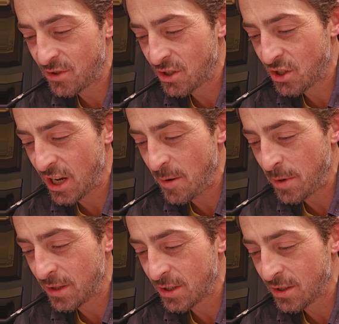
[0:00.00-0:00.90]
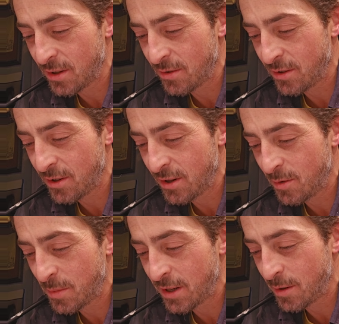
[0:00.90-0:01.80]
just shaping a stone, you know?
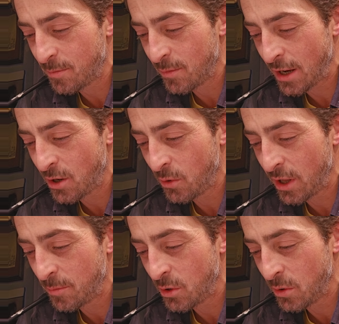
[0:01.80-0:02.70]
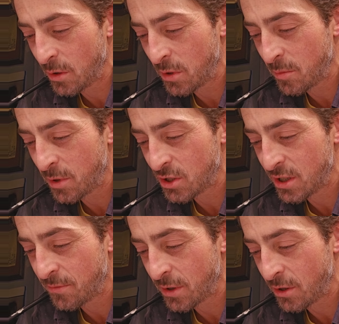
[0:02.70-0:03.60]
But I know that I'm doing it with a much
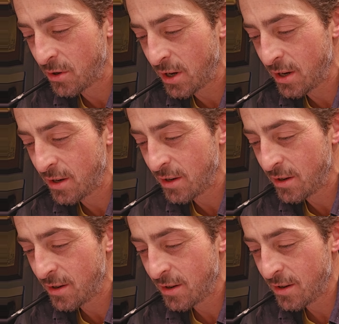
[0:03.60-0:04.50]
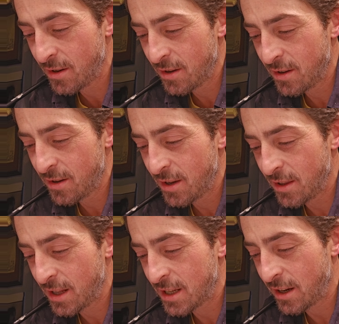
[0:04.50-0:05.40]
different grit.
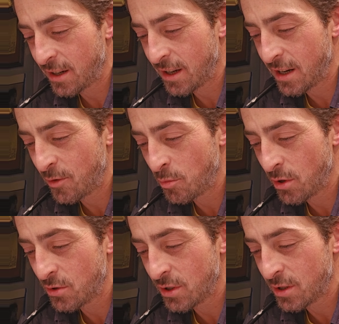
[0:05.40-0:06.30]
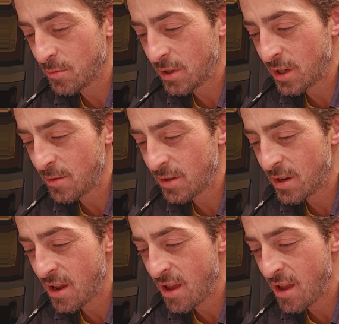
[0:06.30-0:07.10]
And that's how I kind of approach it sometimes.